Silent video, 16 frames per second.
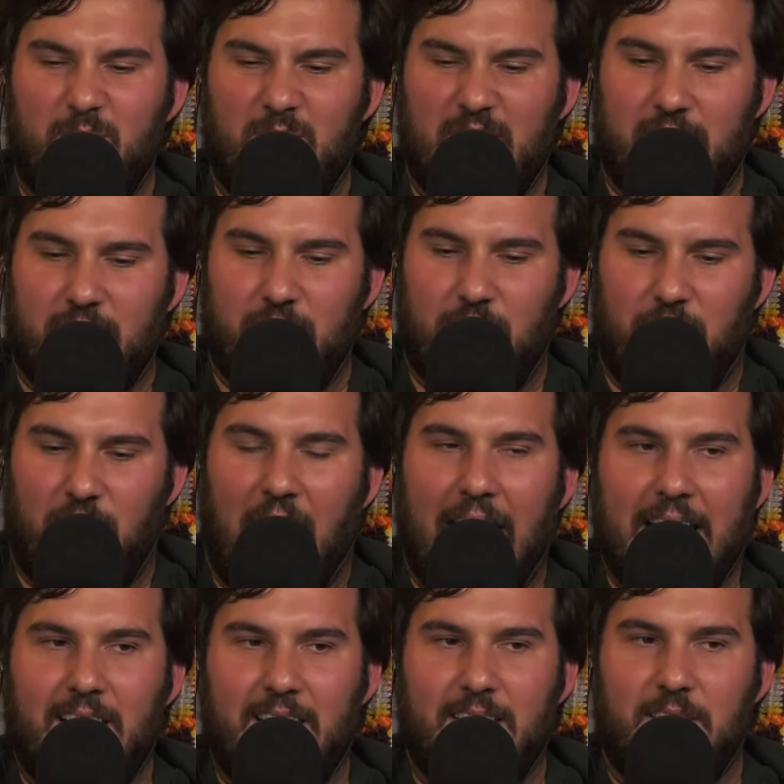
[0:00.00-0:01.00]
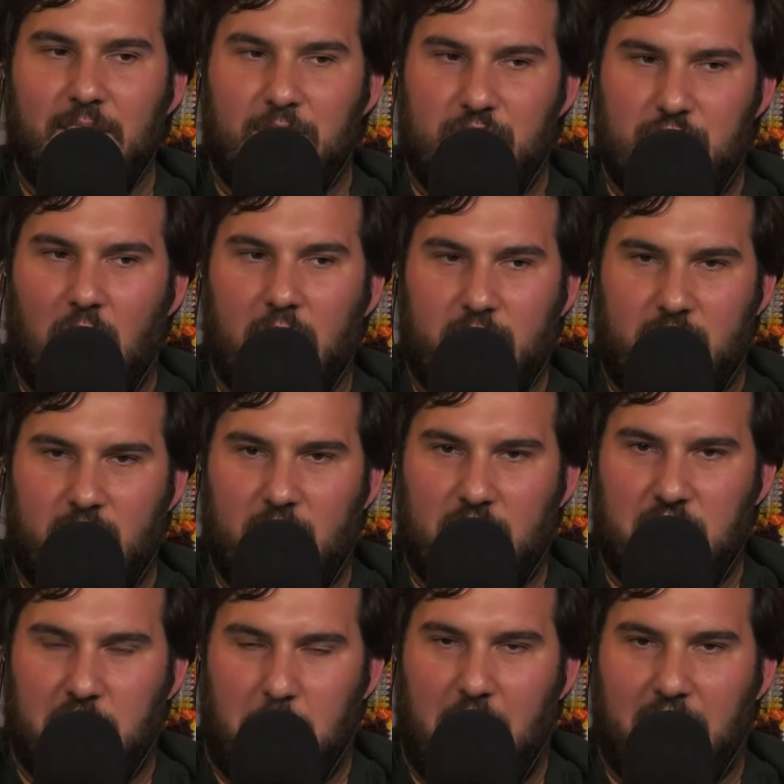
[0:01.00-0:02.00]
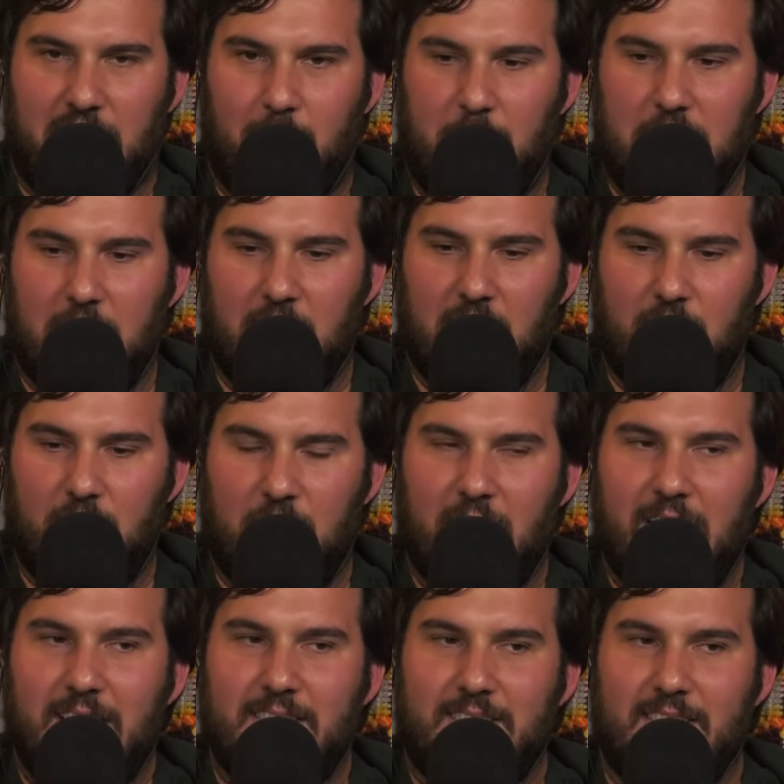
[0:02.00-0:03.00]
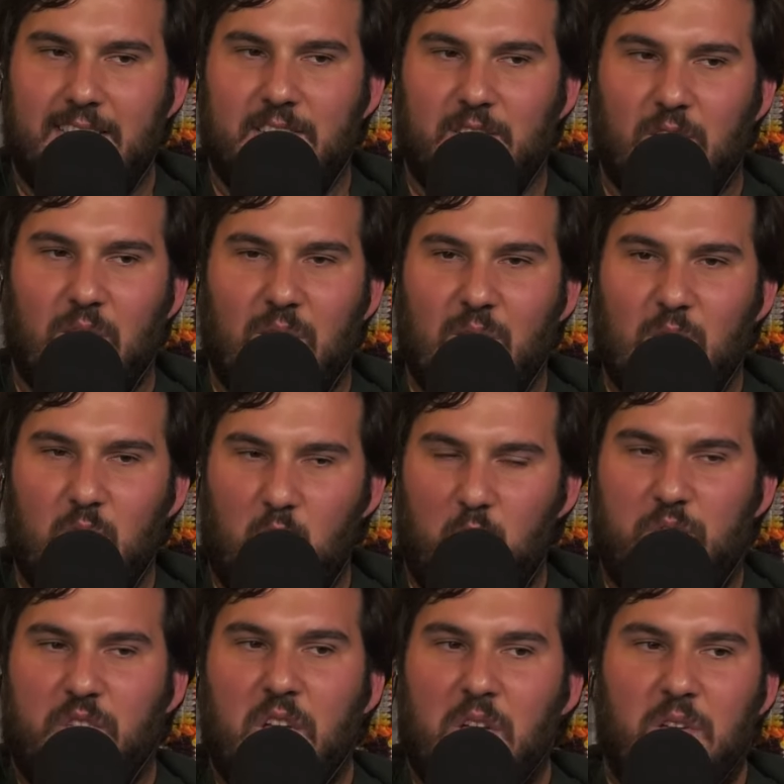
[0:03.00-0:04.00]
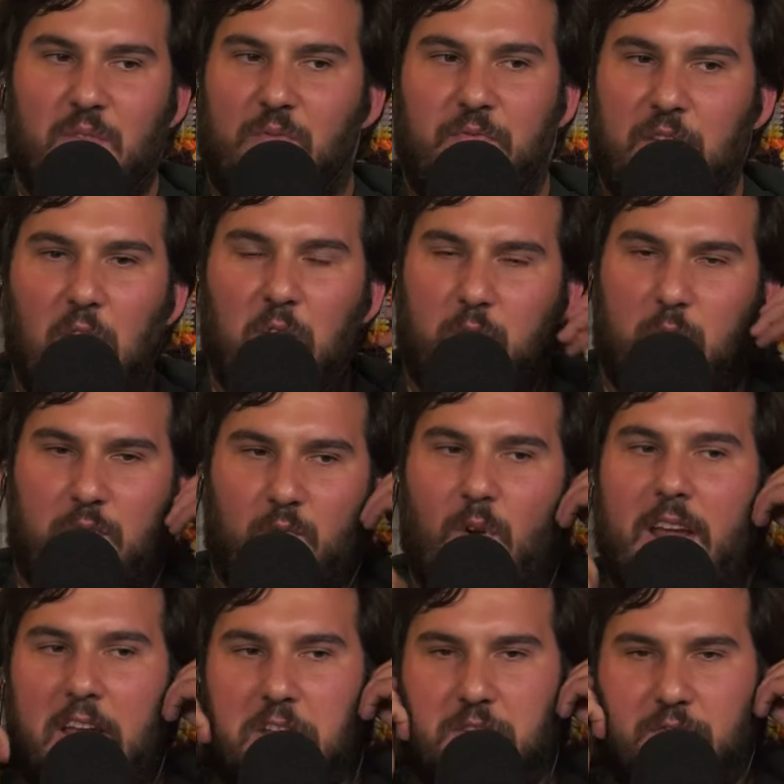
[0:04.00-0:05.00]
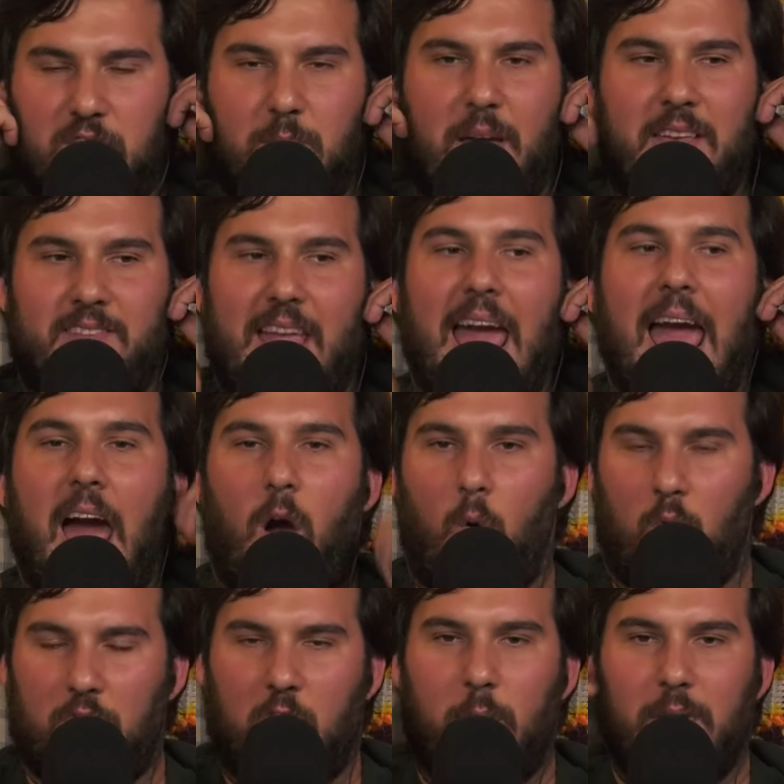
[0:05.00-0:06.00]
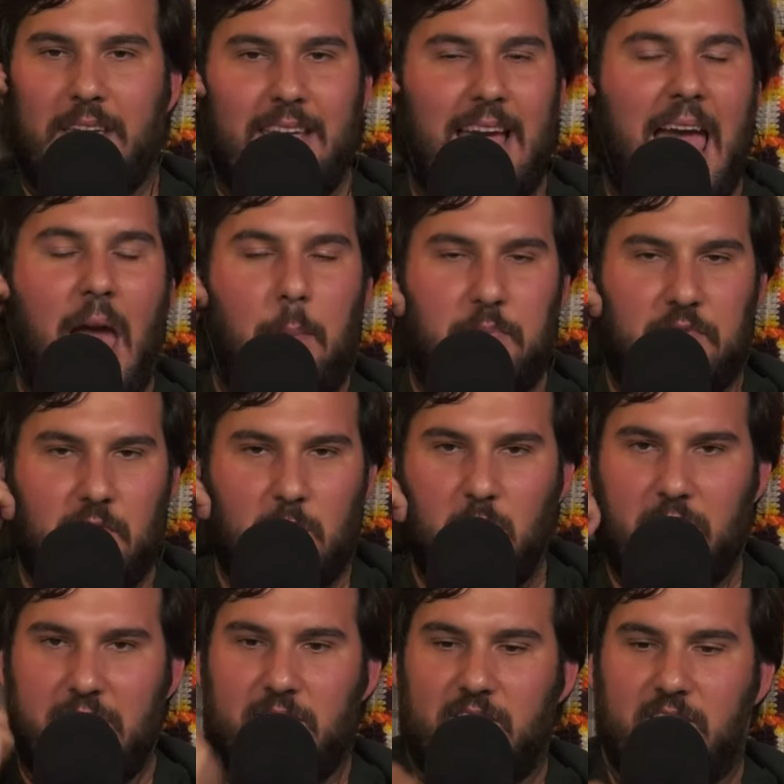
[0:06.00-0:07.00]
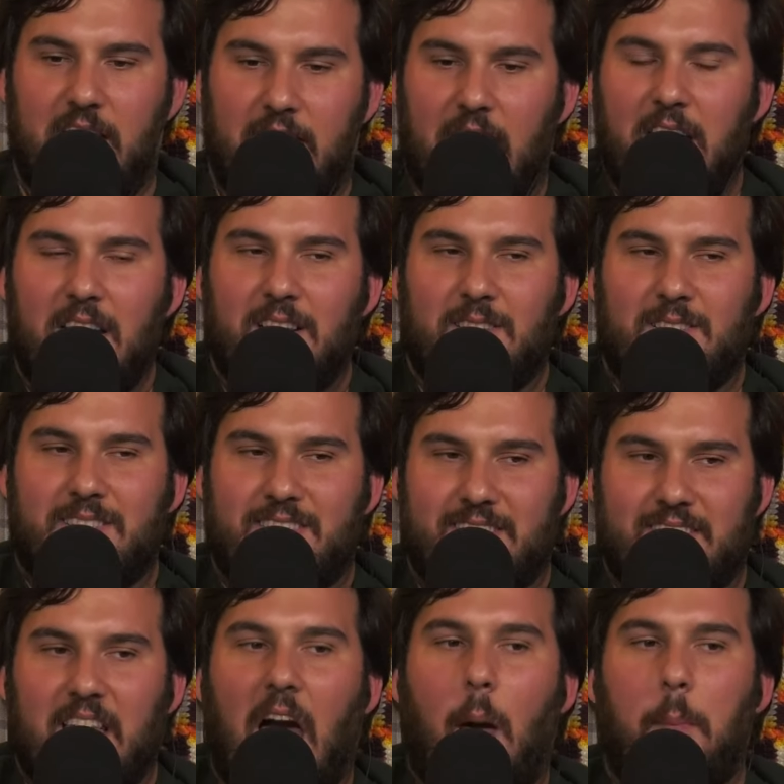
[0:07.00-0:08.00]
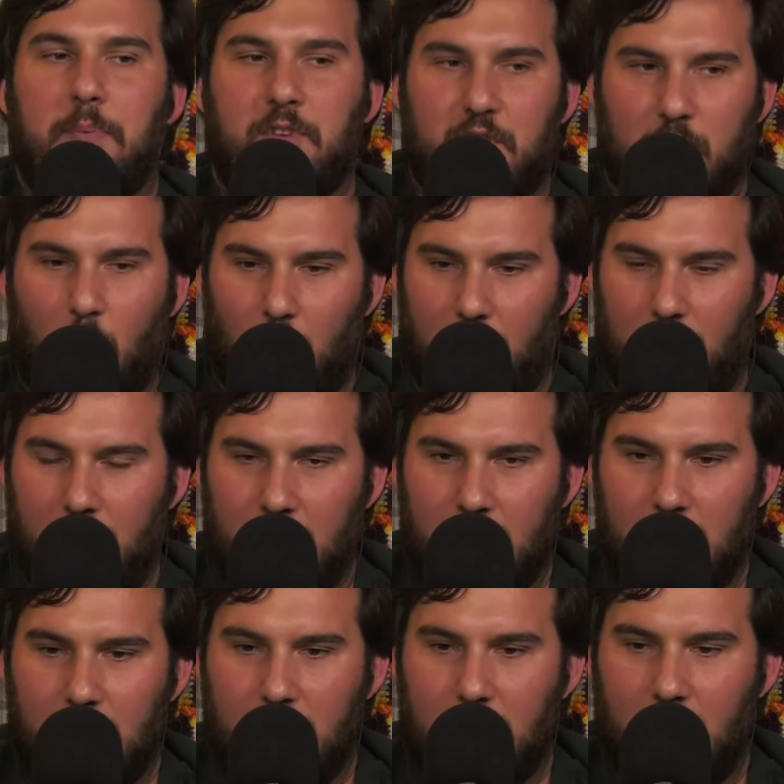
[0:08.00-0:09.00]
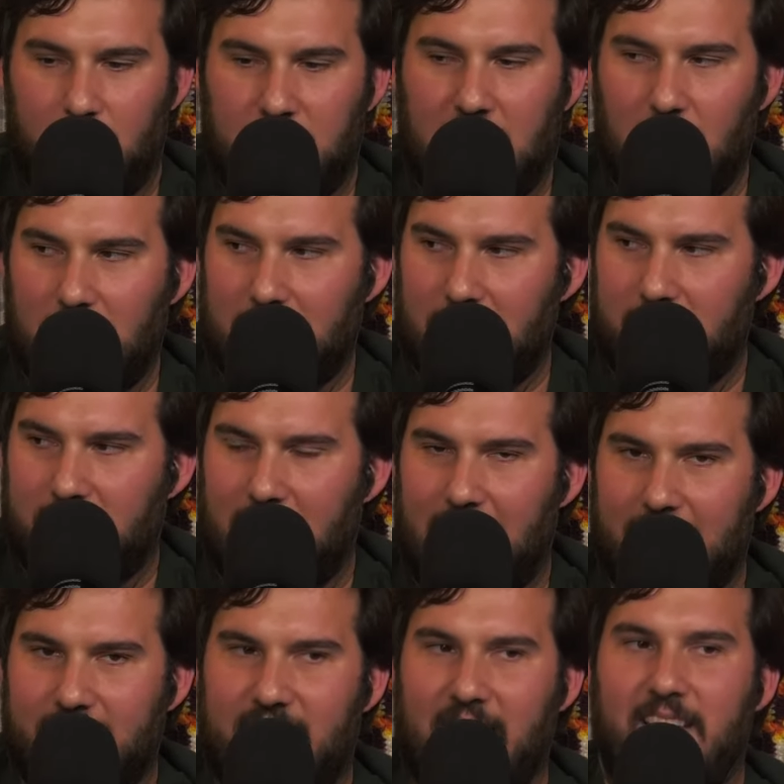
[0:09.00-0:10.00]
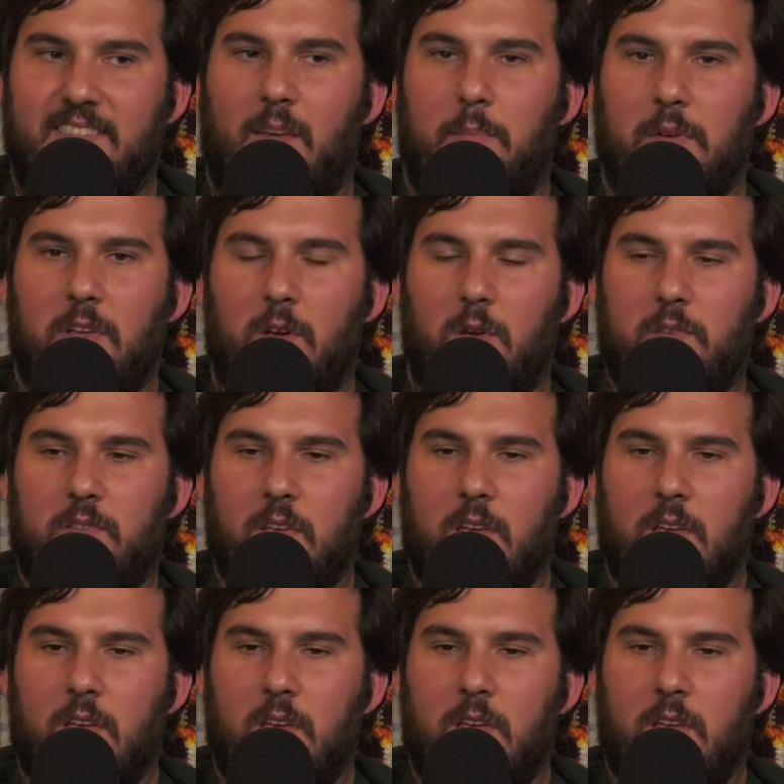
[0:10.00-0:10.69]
violent justice is about to be delivered, Caesar, who's filled with rage for the past hour, going absolutely insane, stops short of killing this guy, stands up and goes,